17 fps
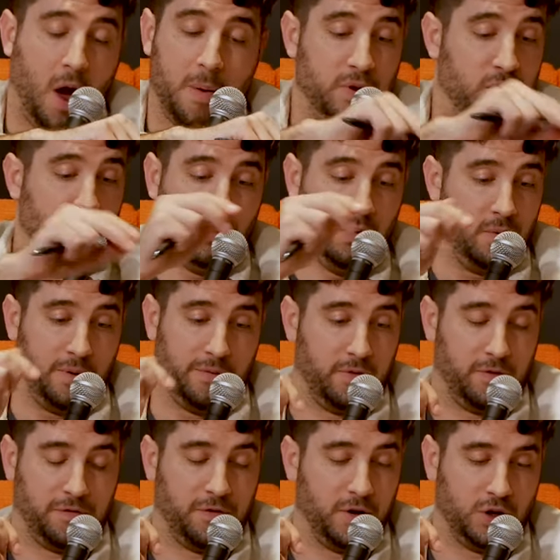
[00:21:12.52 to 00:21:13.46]
I mean, you can do
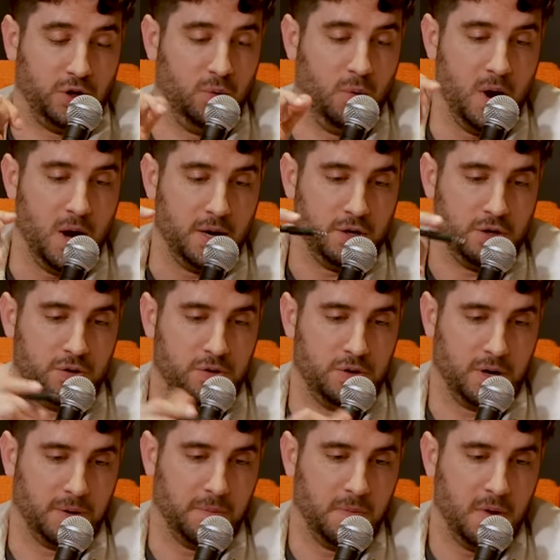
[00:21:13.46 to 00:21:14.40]
whatever the fuck you want. Well,
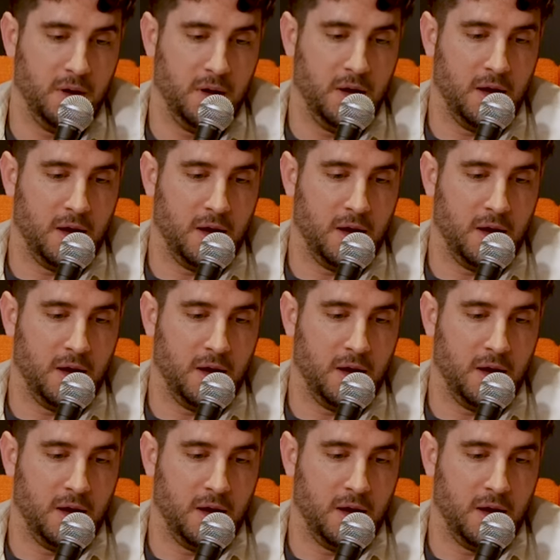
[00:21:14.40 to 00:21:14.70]
fuck you.